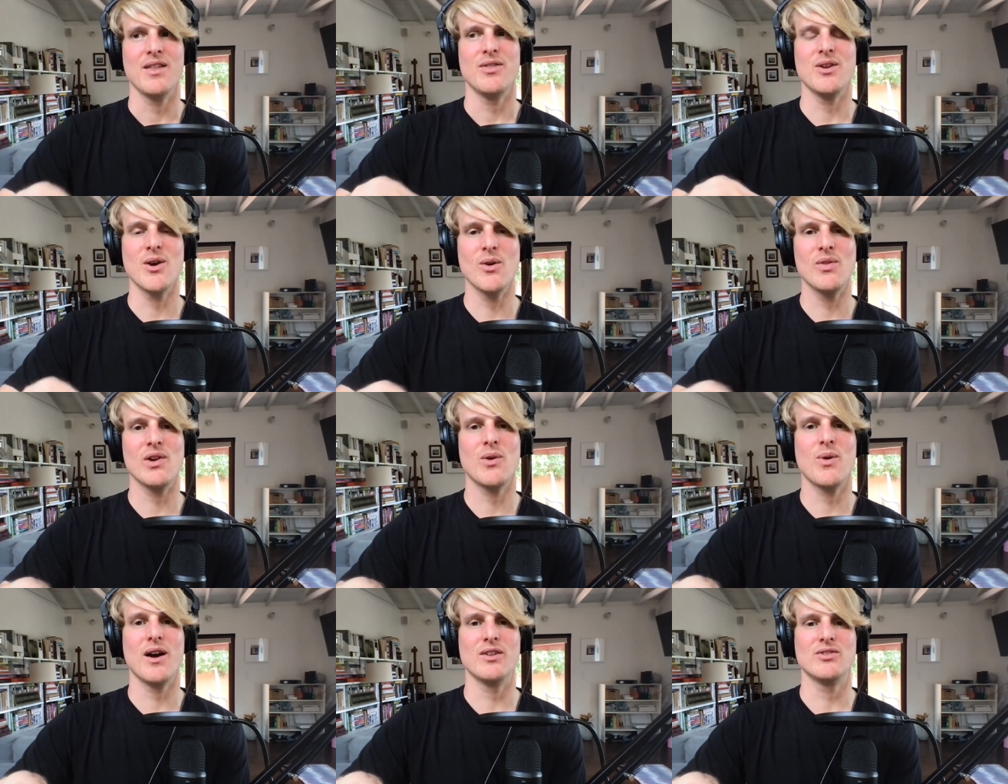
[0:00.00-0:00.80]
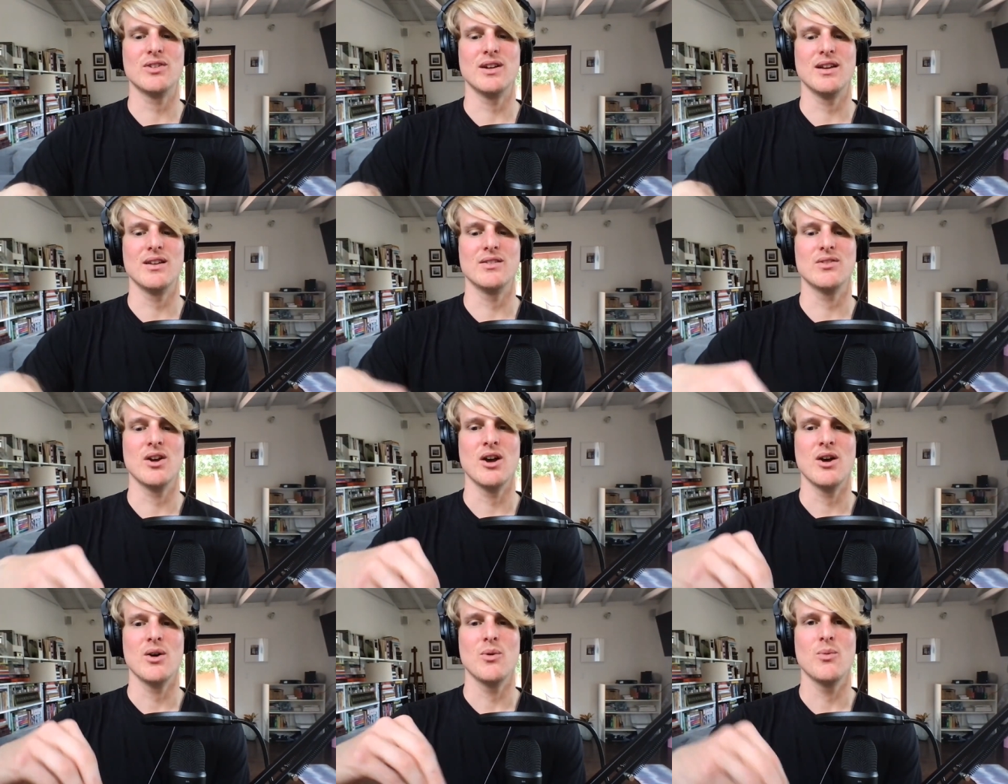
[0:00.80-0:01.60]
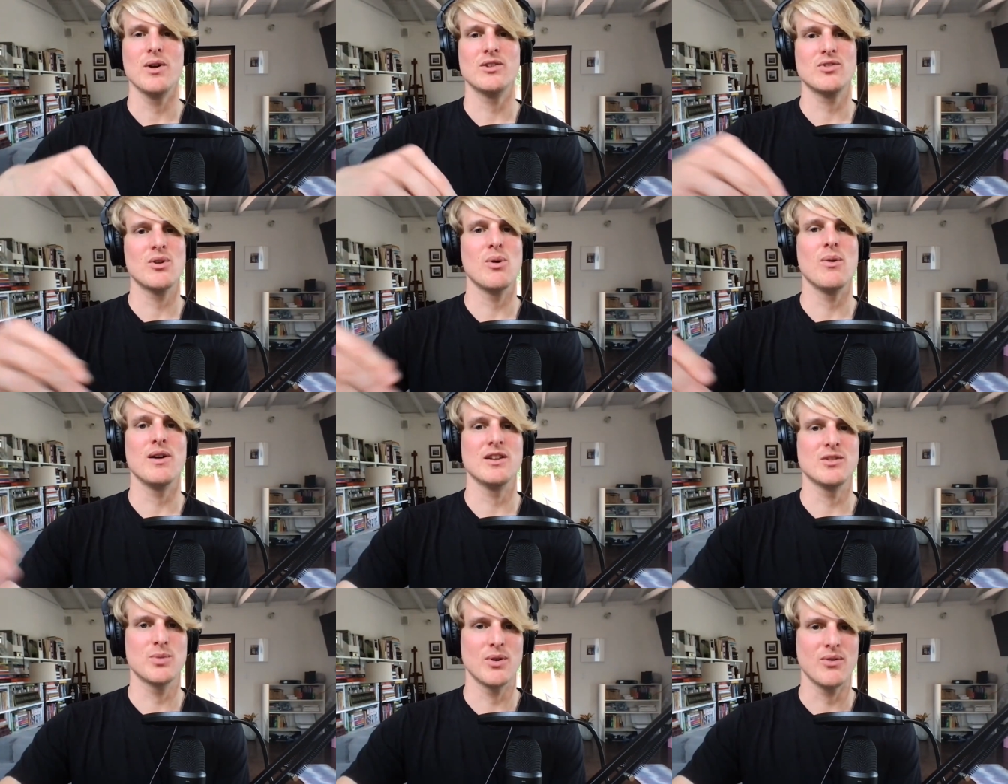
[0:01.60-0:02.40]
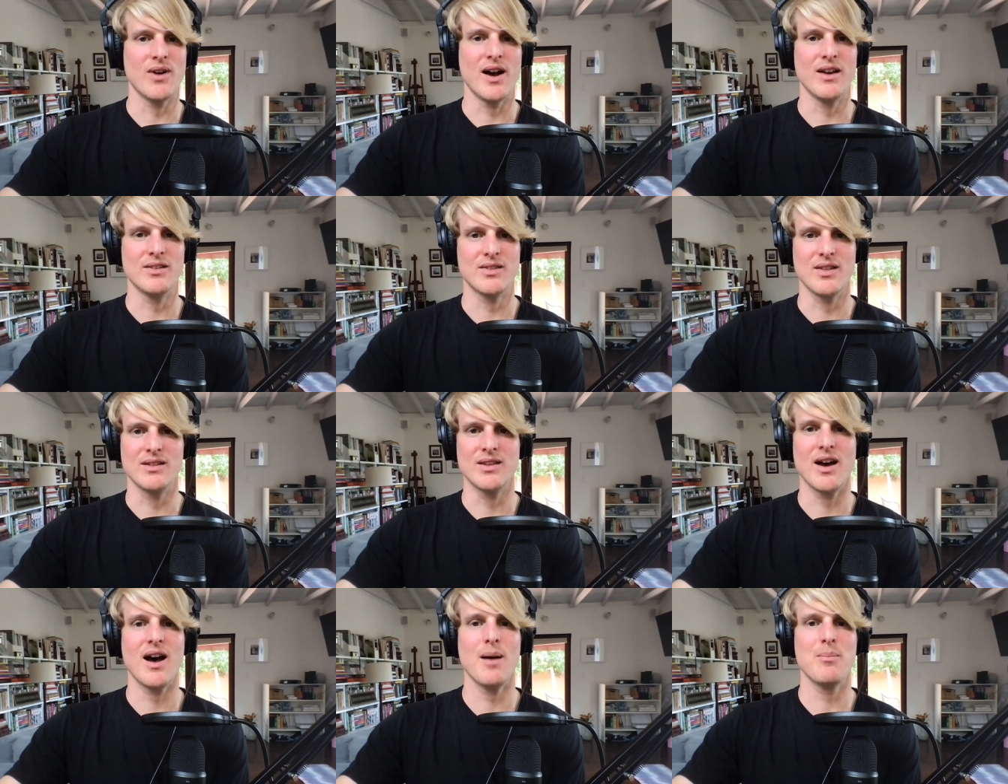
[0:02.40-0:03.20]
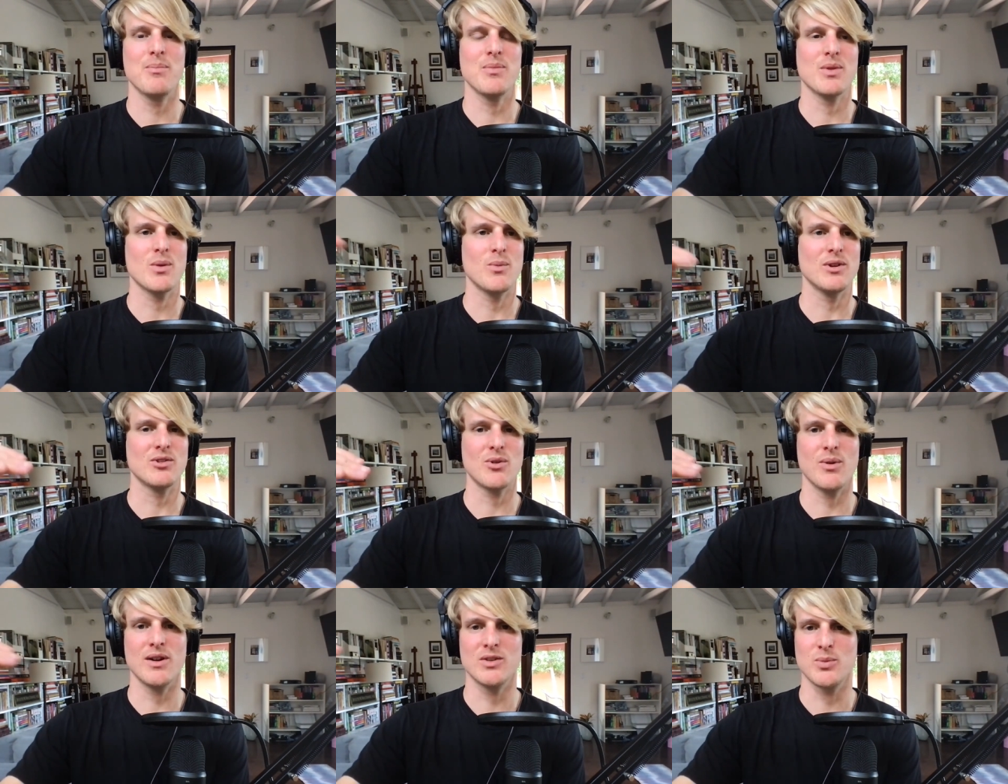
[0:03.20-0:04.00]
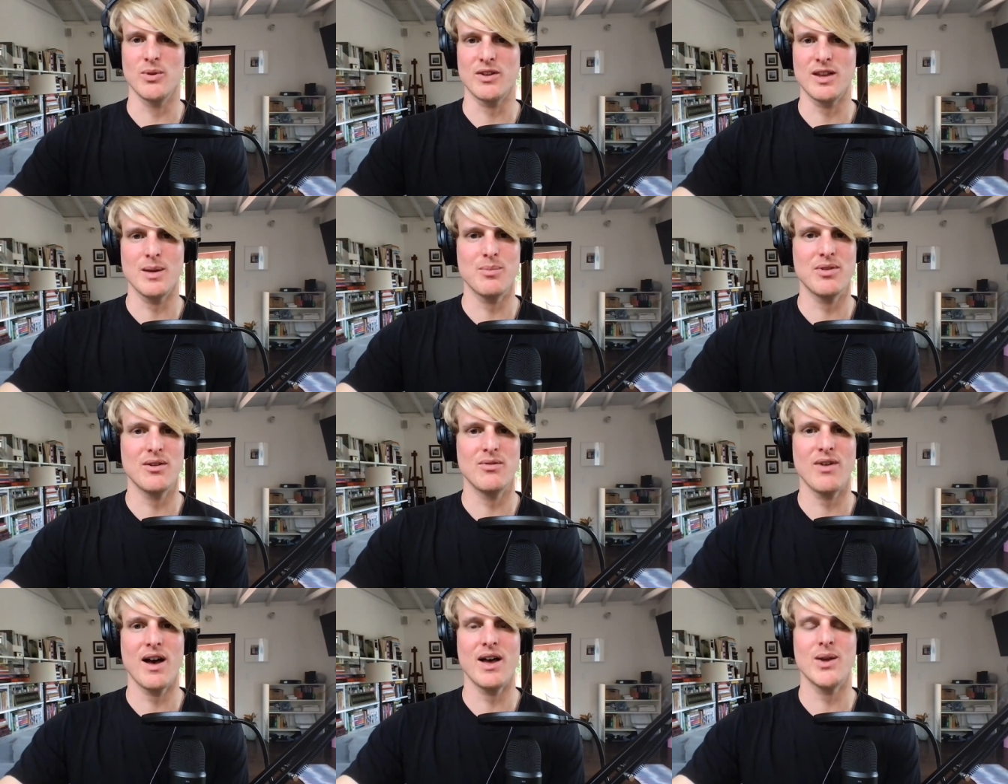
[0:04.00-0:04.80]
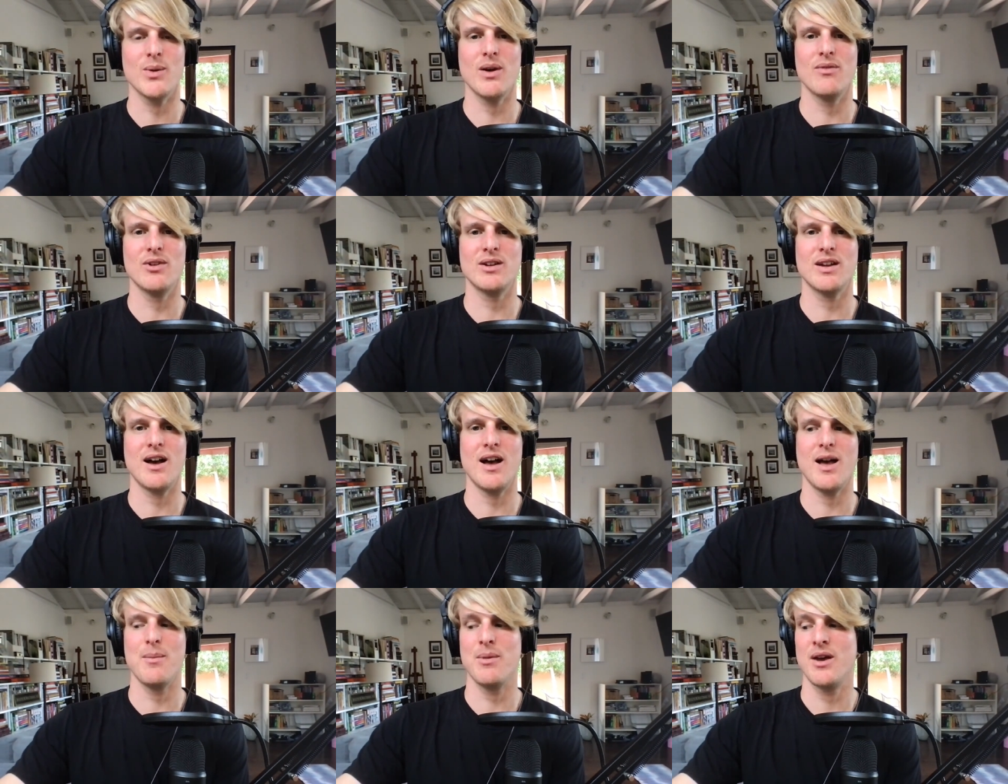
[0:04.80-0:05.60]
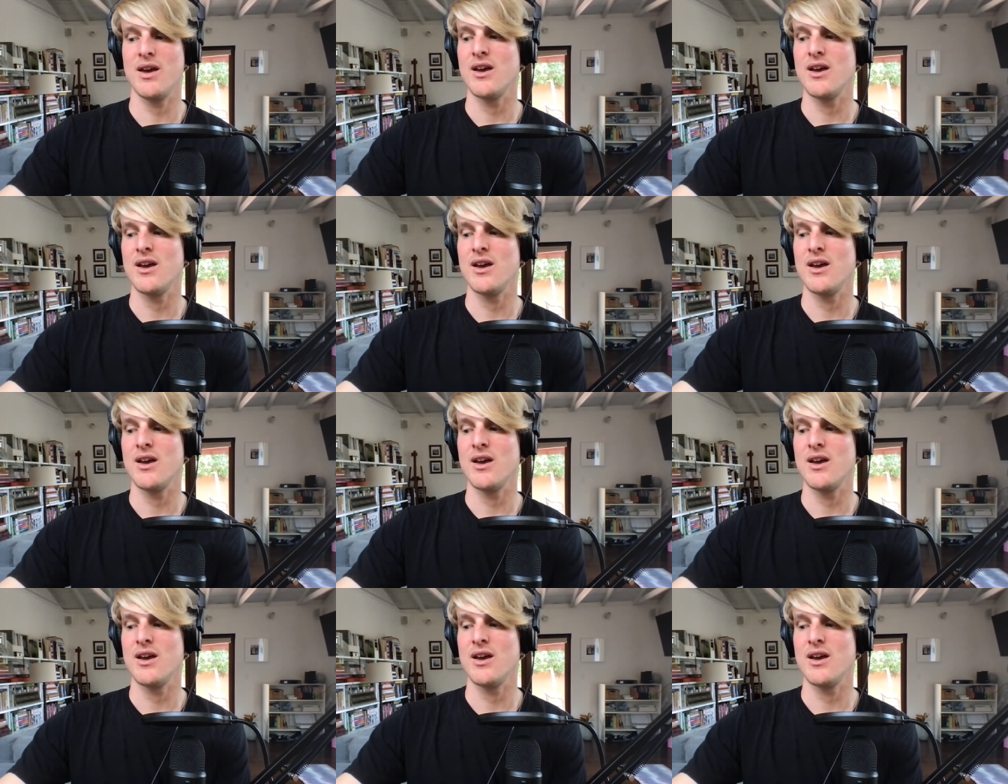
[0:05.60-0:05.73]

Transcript: The only question is which coins will rise to the top, which coins will keep their value over time.